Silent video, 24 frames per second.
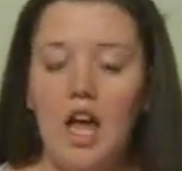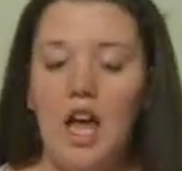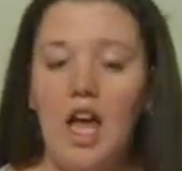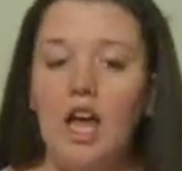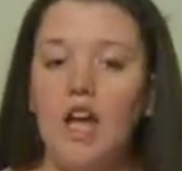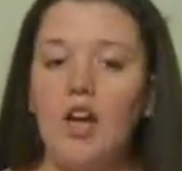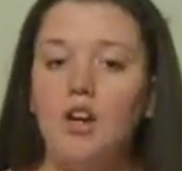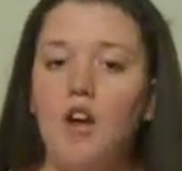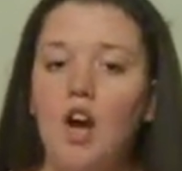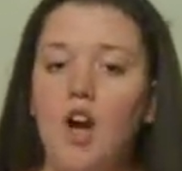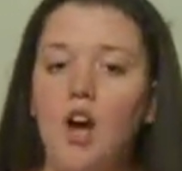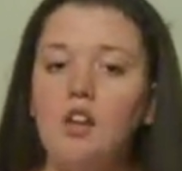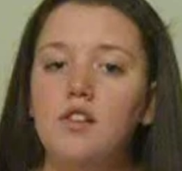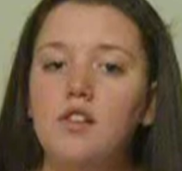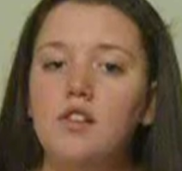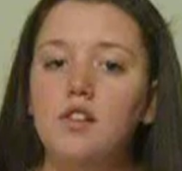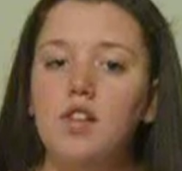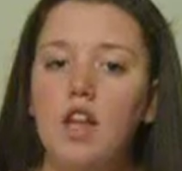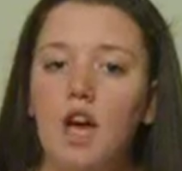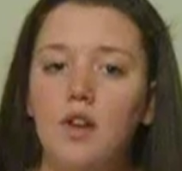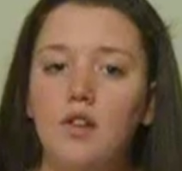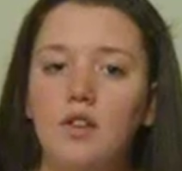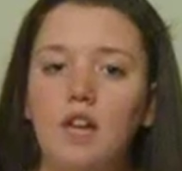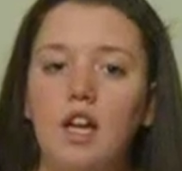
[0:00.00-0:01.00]
It grows
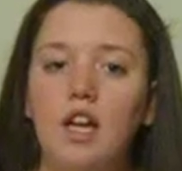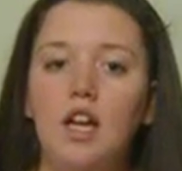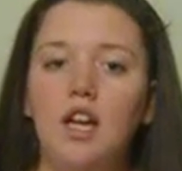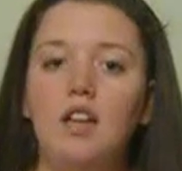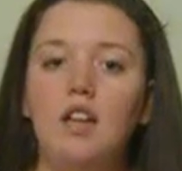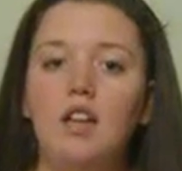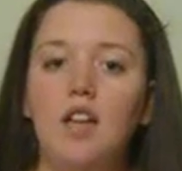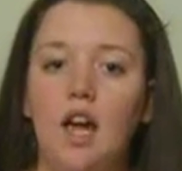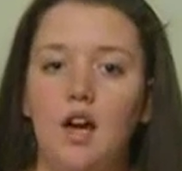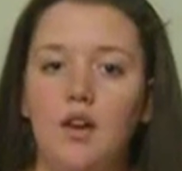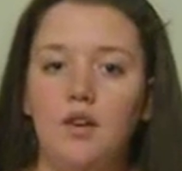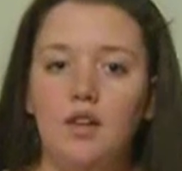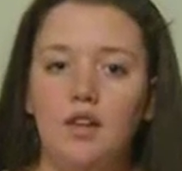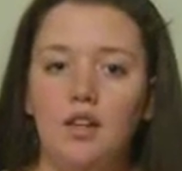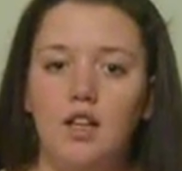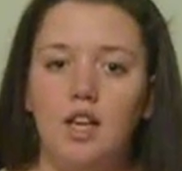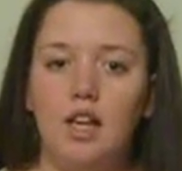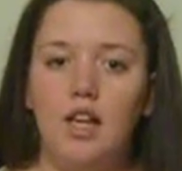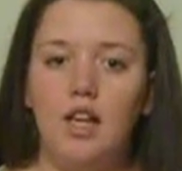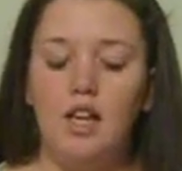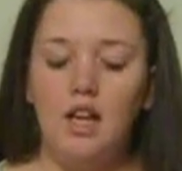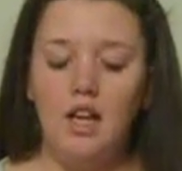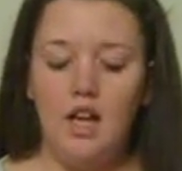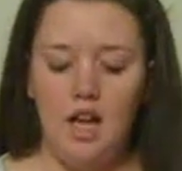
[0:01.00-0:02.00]
slowly and
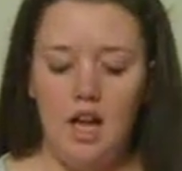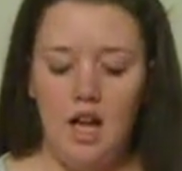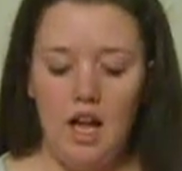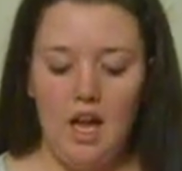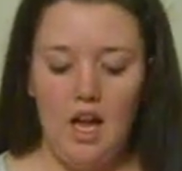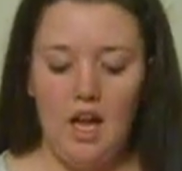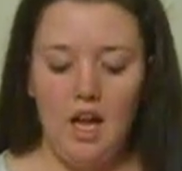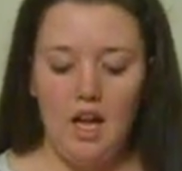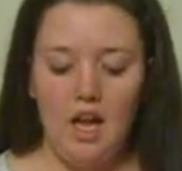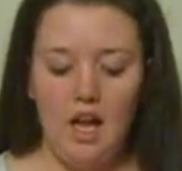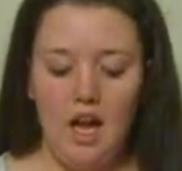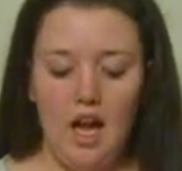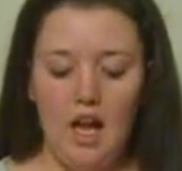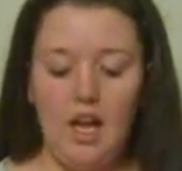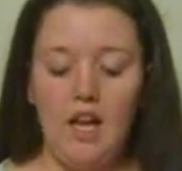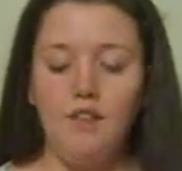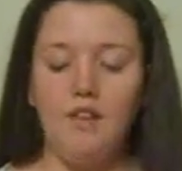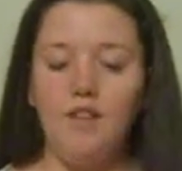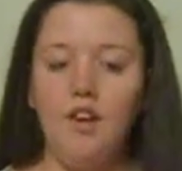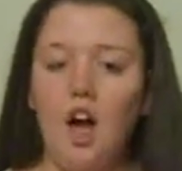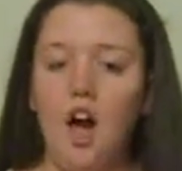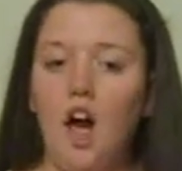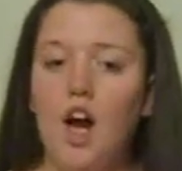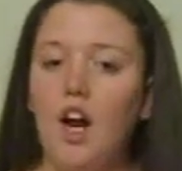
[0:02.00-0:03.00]
locally, and
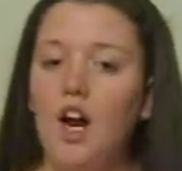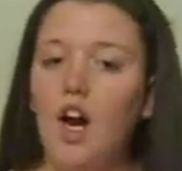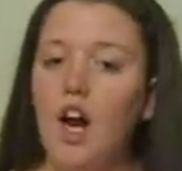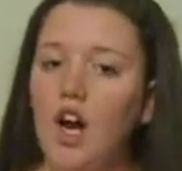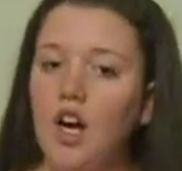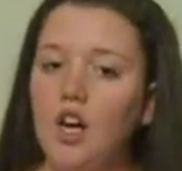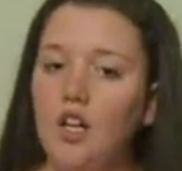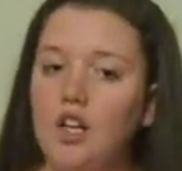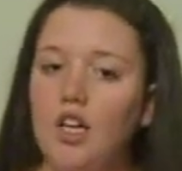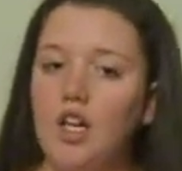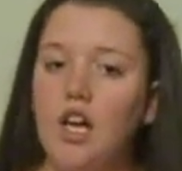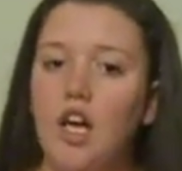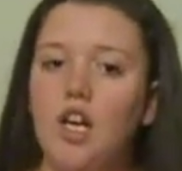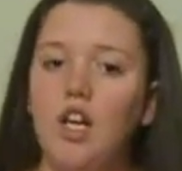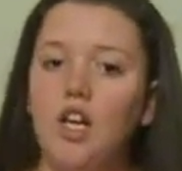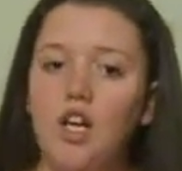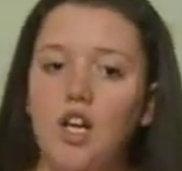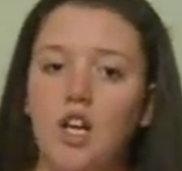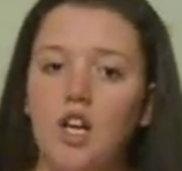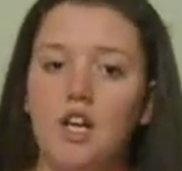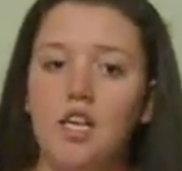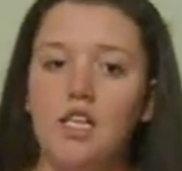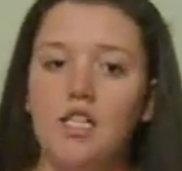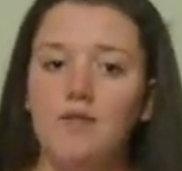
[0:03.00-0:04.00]
if caught early, a
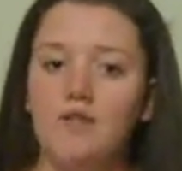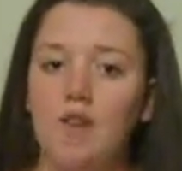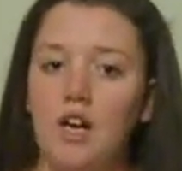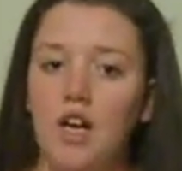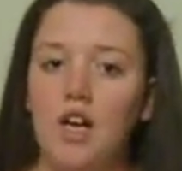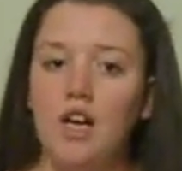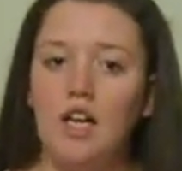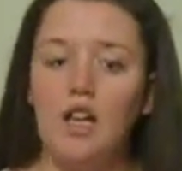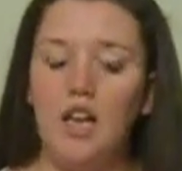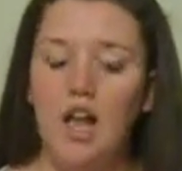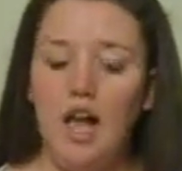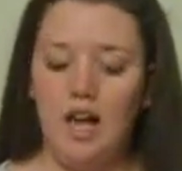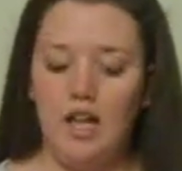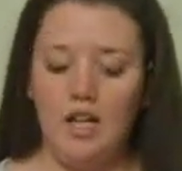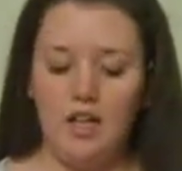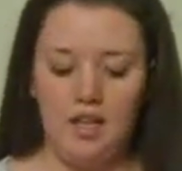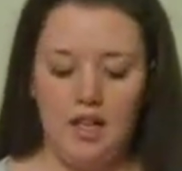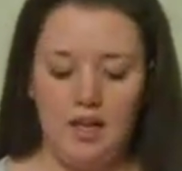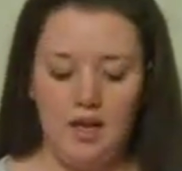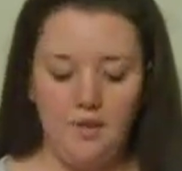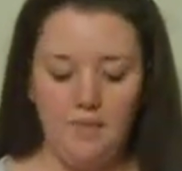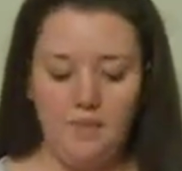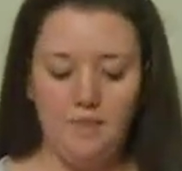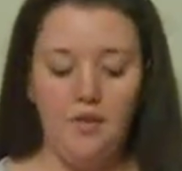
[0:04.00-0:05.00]
cure is very
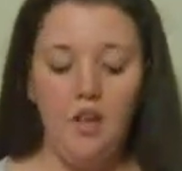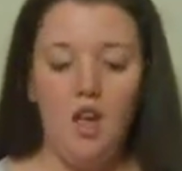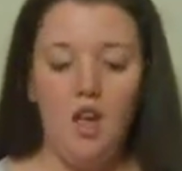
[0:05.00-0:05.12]
likely.